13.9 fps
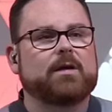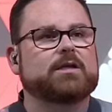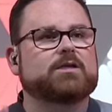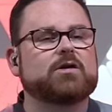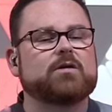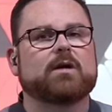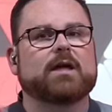
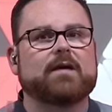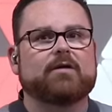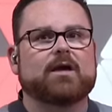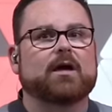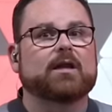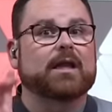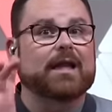do, giving
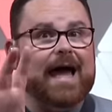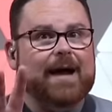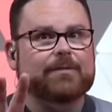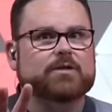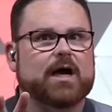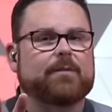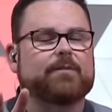the
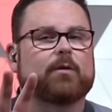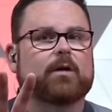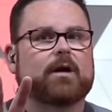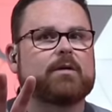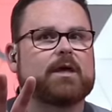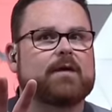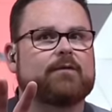laptop that we're going
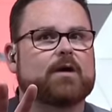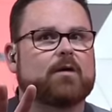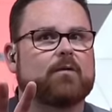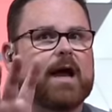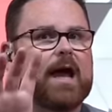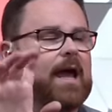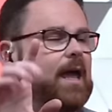to be giving
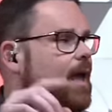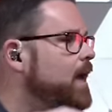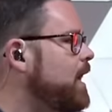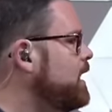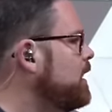away. It